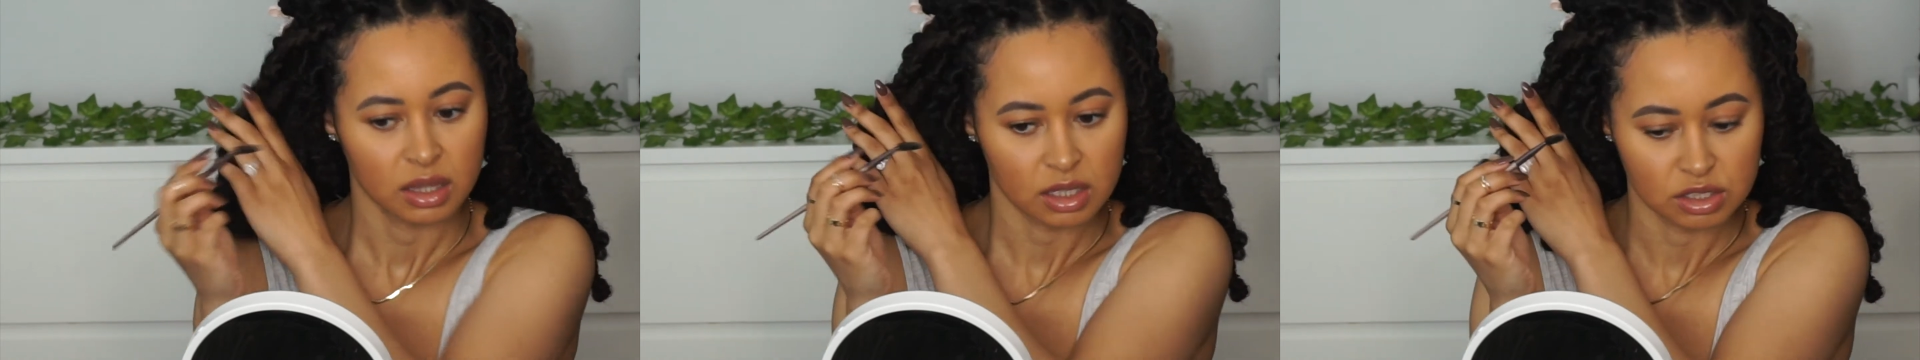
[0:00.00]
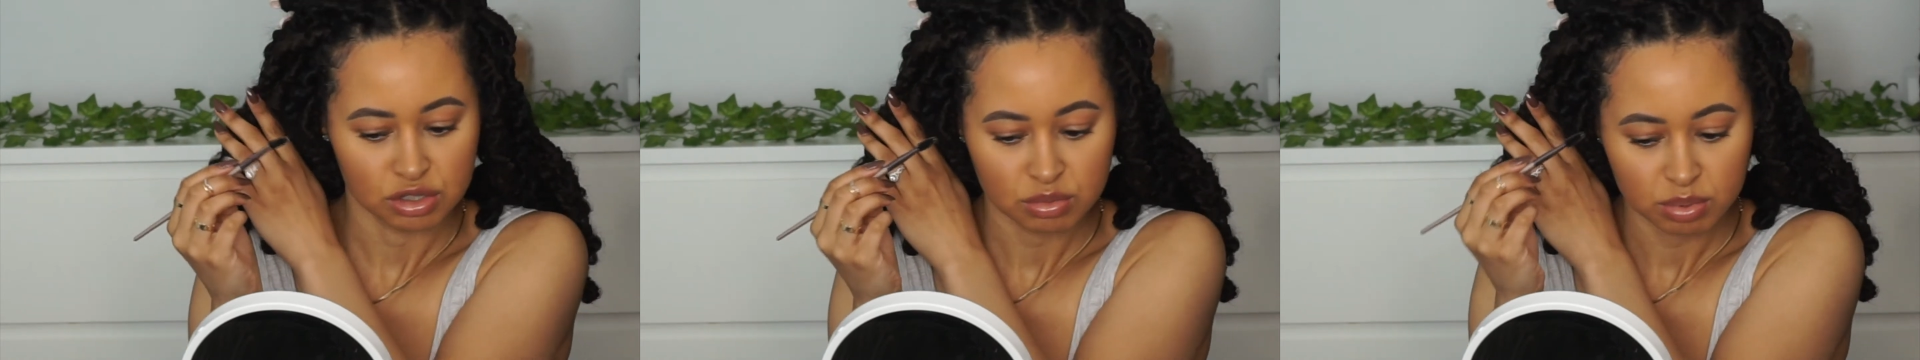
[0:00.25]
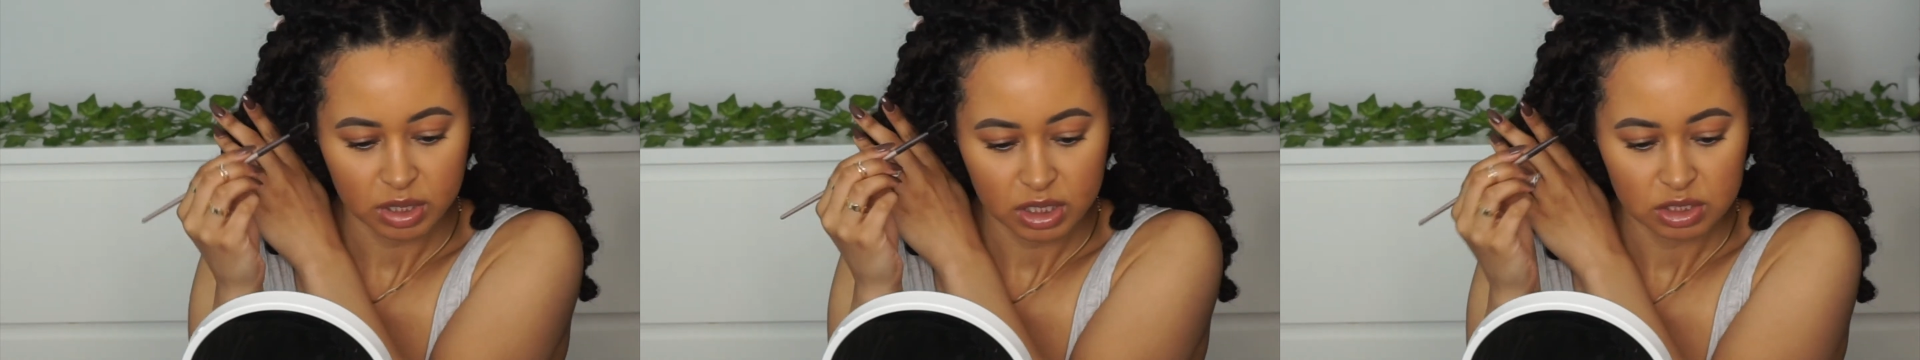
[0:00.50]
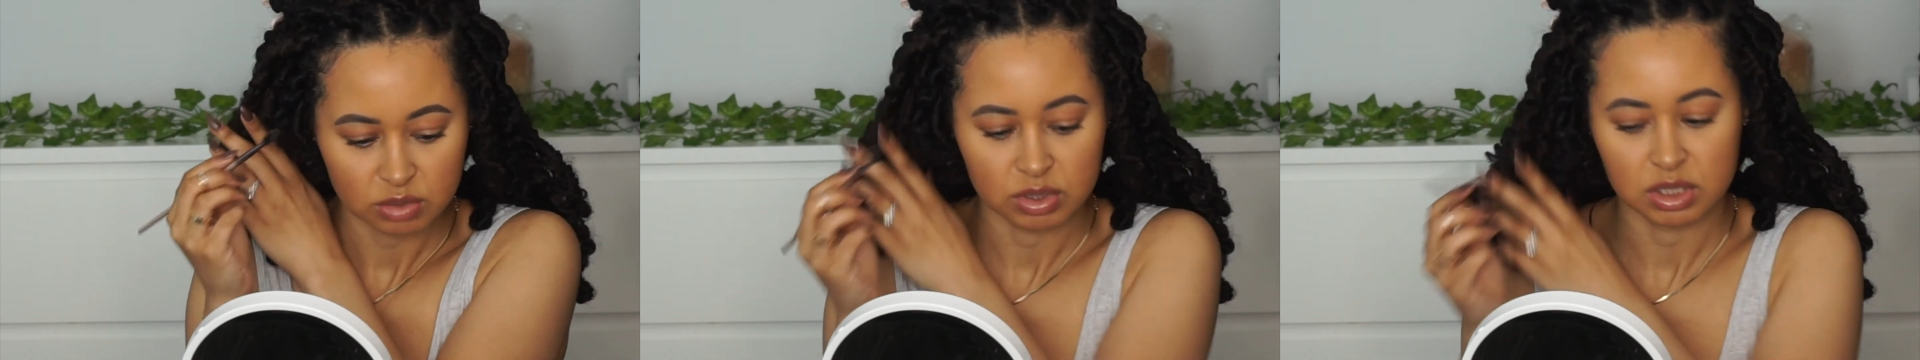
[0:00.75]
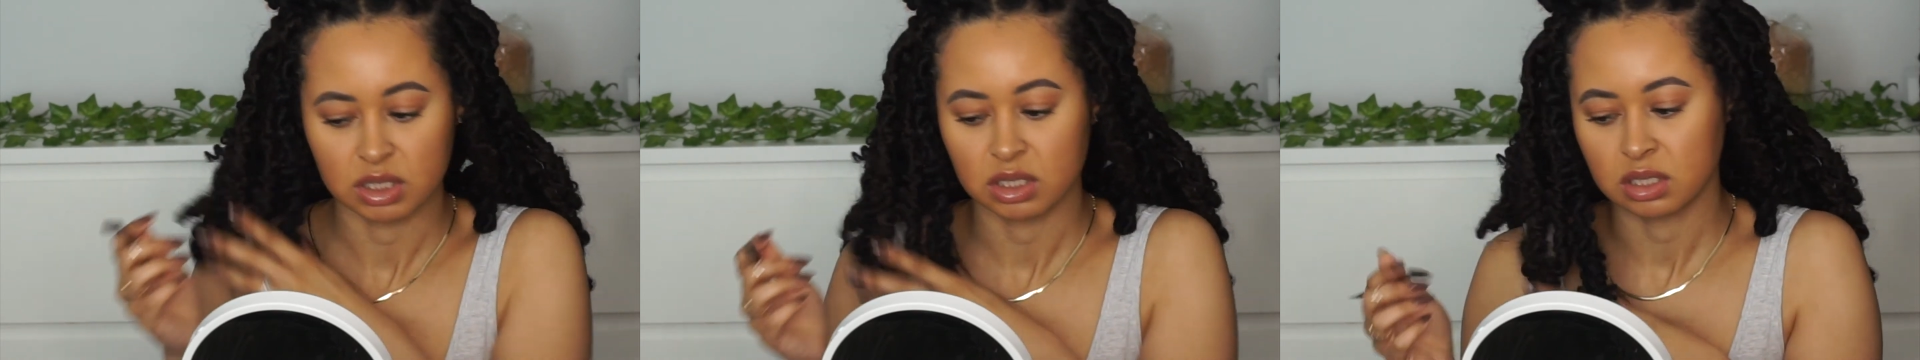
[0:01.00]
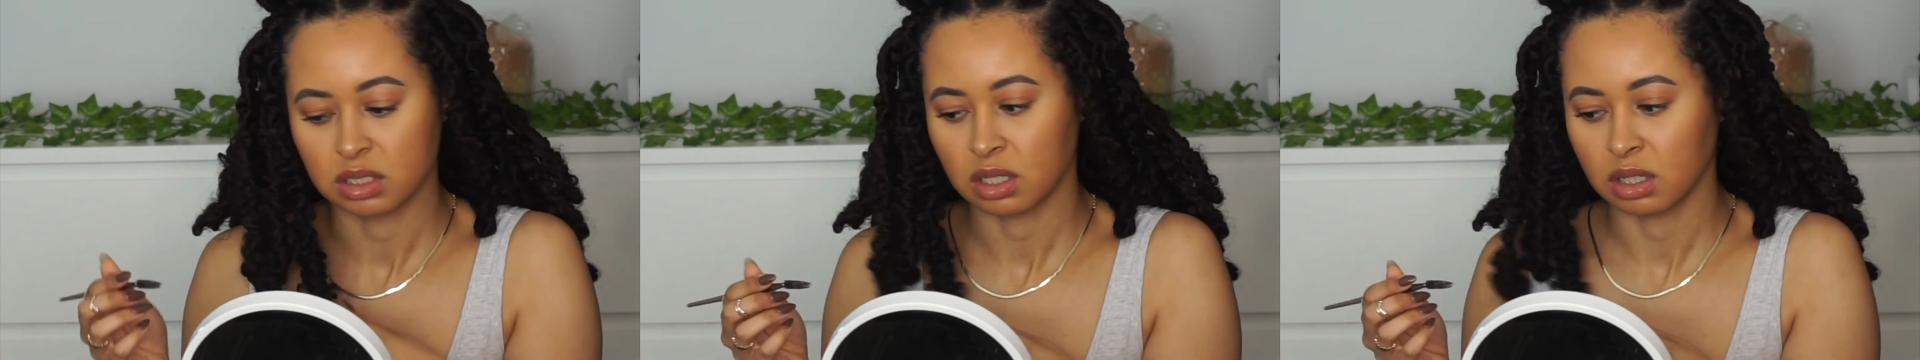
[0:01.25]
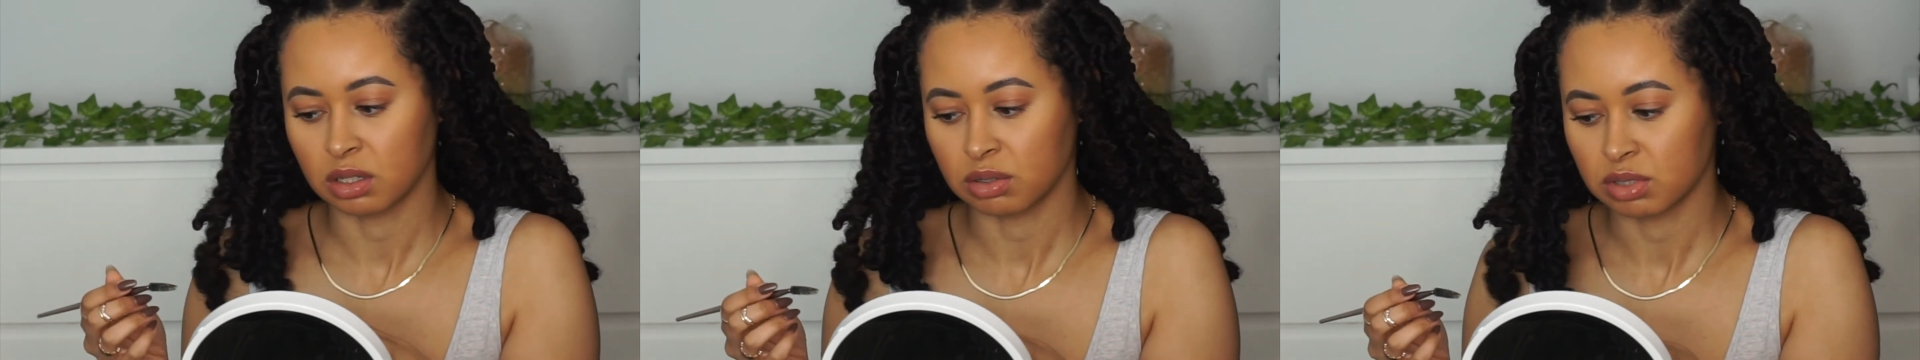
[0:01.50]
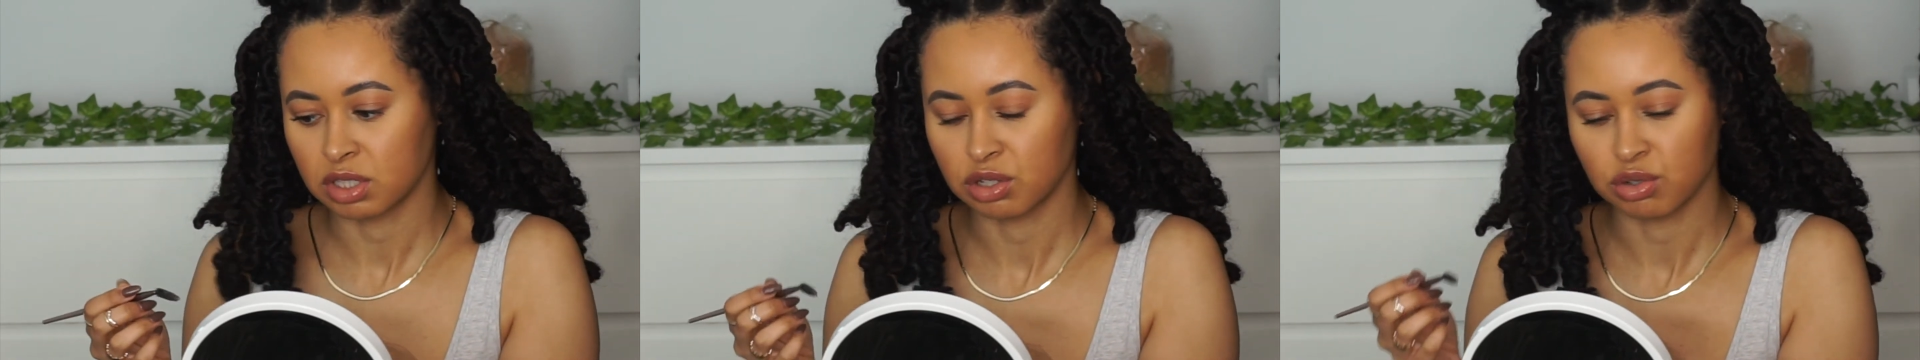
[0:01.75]
the toothbrush was just a little
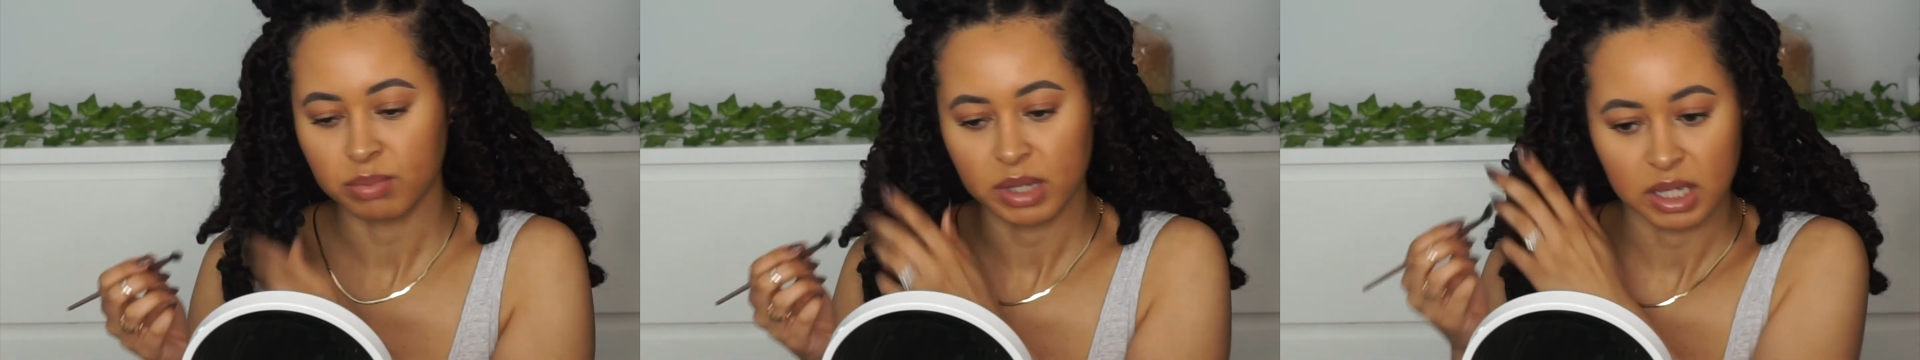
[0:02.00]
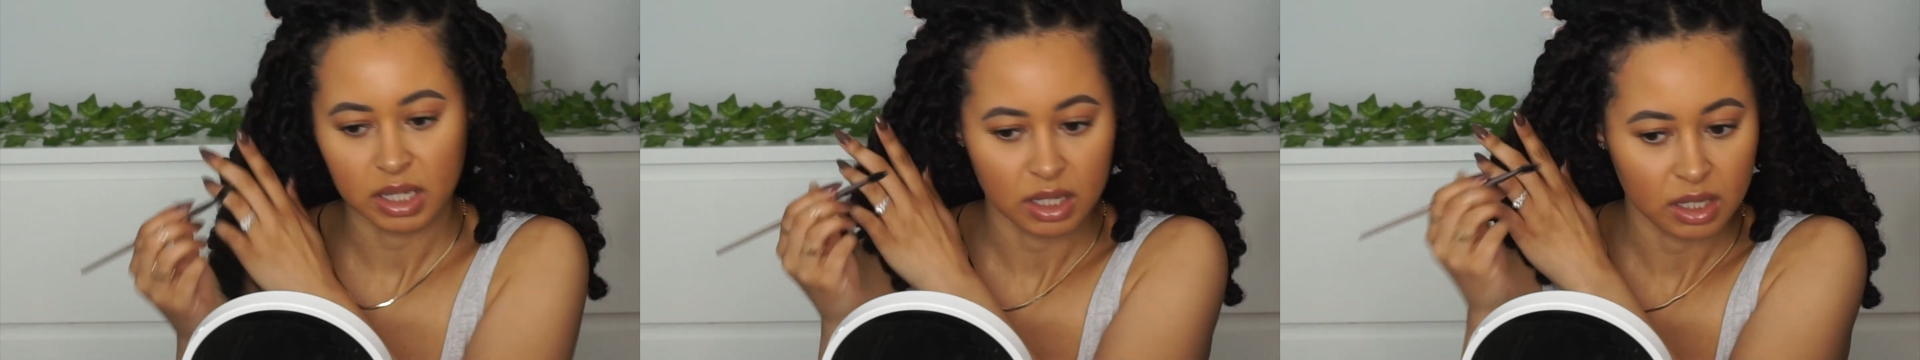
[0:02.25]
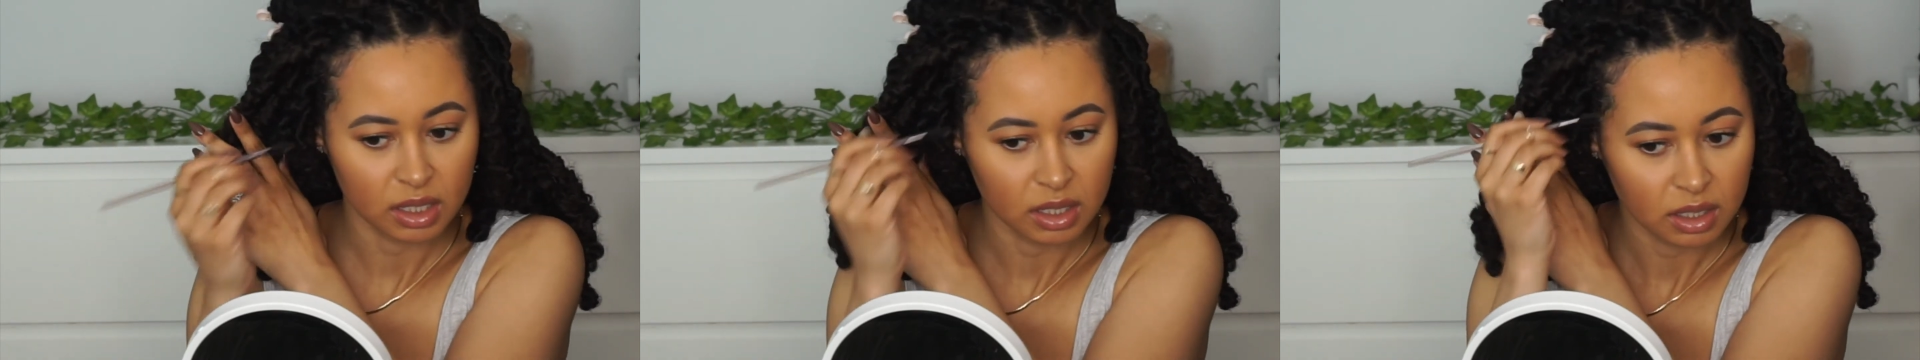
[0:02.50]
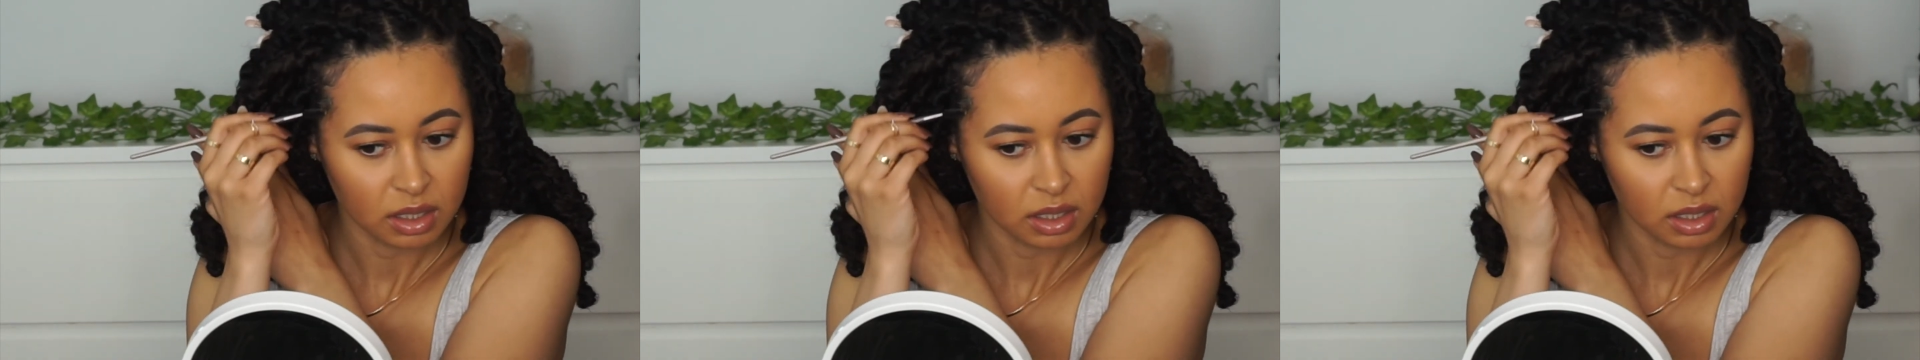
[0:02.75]
too big